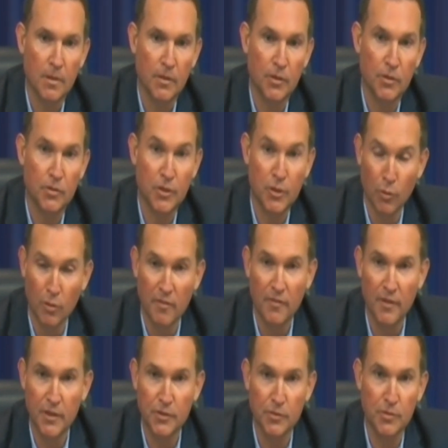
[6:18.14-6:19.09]
Your school
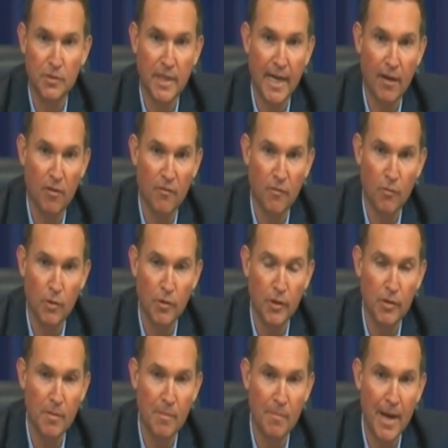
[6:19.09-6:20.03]
officials care for
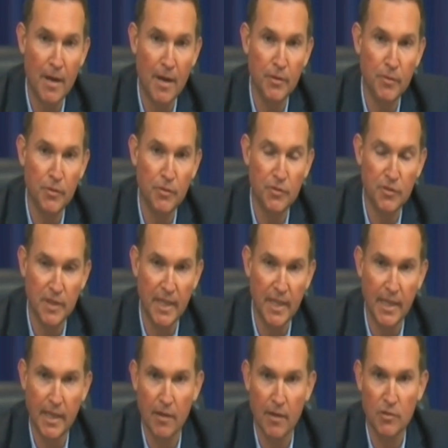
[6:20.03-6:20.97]
you and about you. Your city
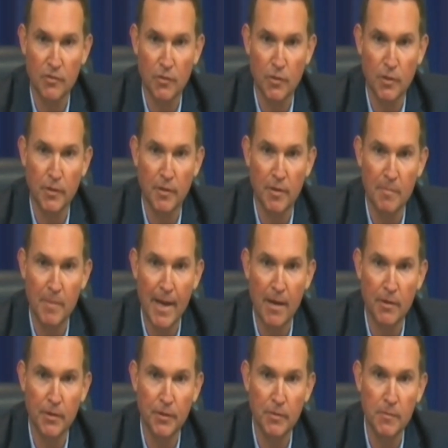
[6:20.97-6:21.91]
cares for you and
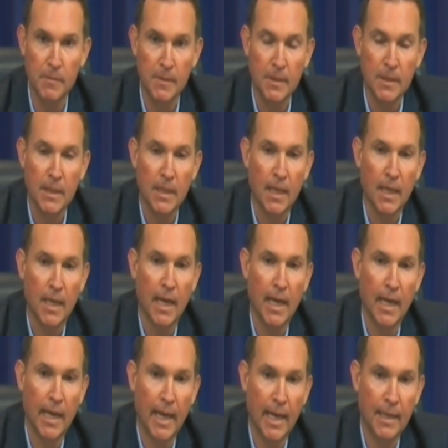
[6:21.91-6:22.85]
about you.
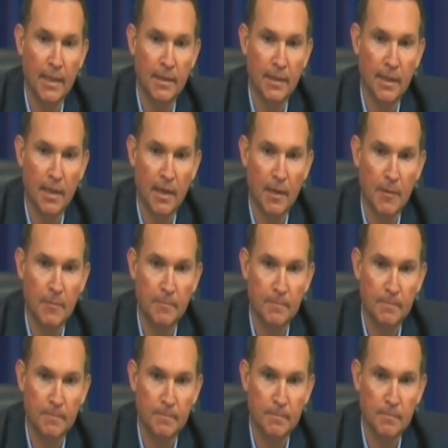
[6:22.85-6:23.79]
And
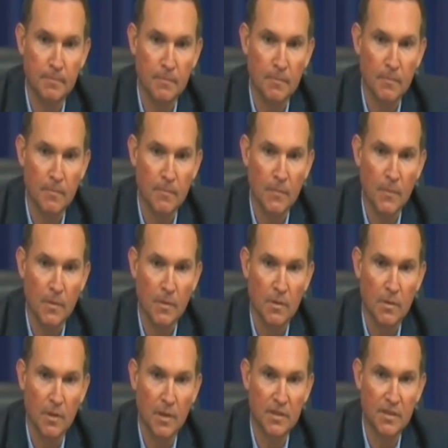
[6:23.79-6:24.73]

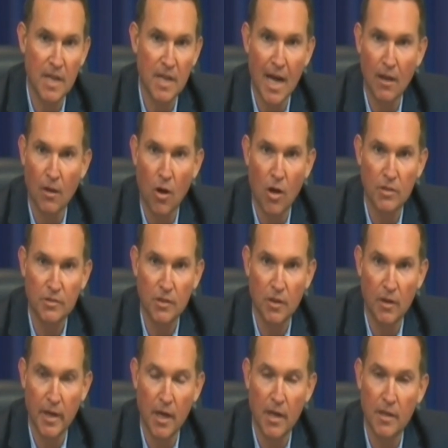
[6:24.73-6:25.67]
it's not lost
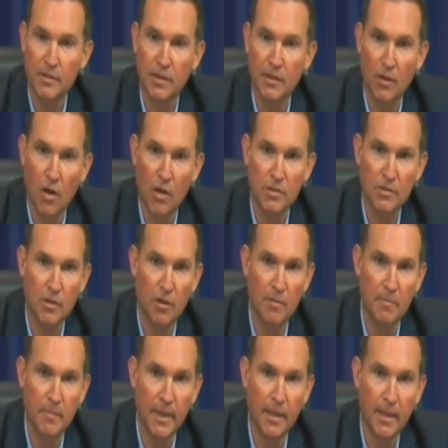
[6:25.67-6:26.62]
on us and lost
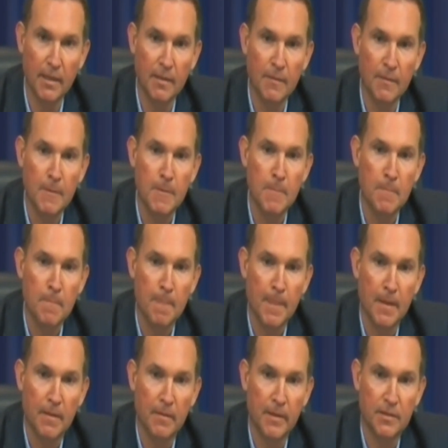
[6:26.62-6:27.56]
on me
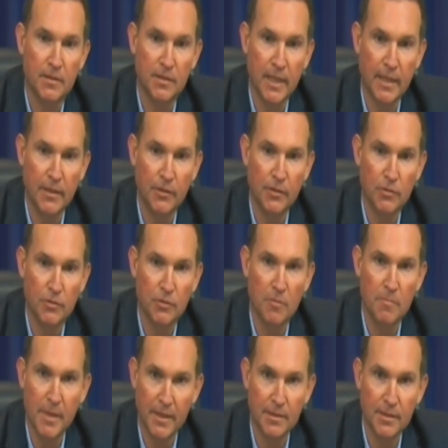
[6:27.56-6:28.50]
that seniors are
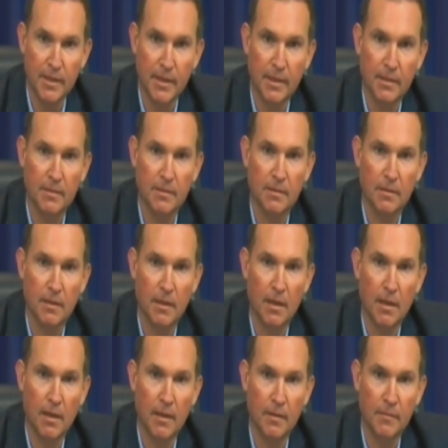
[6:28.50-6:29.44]
missing
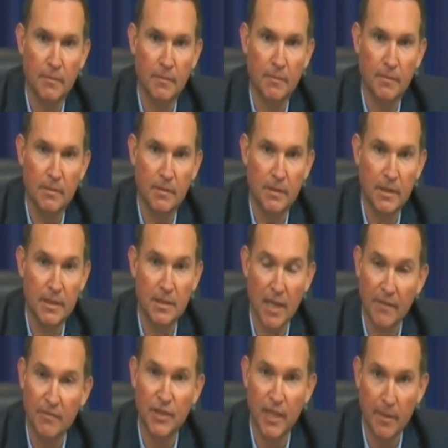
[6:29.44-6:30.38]
these
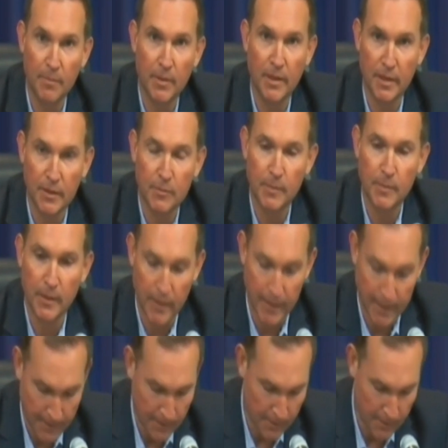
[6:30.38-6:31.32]
life-shaping
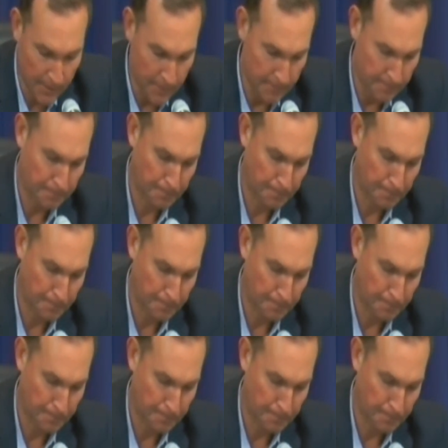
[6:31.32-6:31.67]
experiences.